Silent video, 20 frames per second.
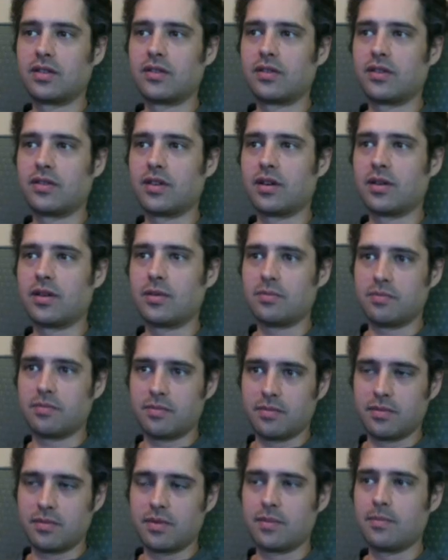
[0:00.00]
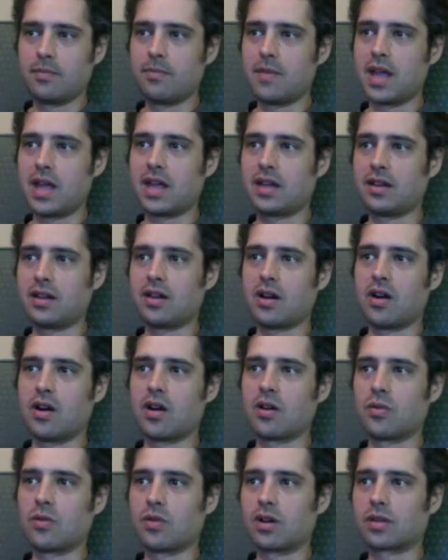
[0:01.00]
the main
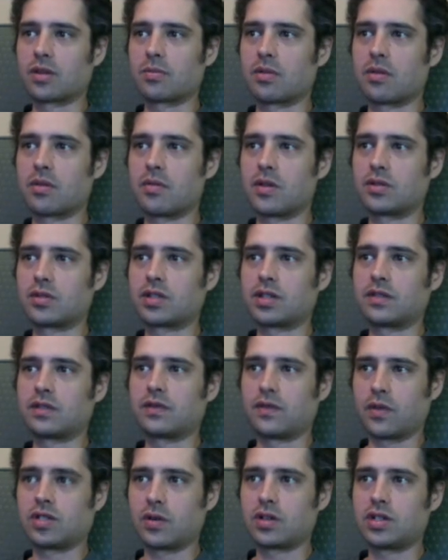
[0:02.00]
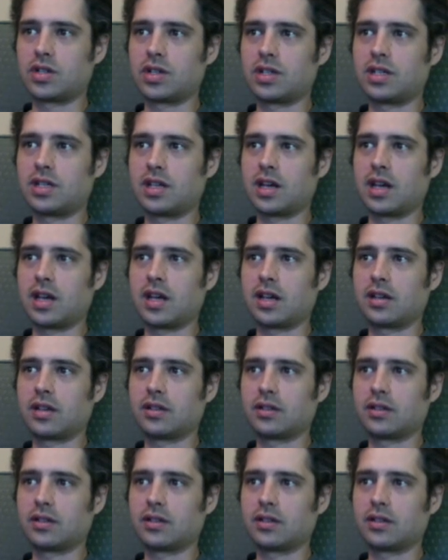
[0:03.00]
artwork promotion for GTA.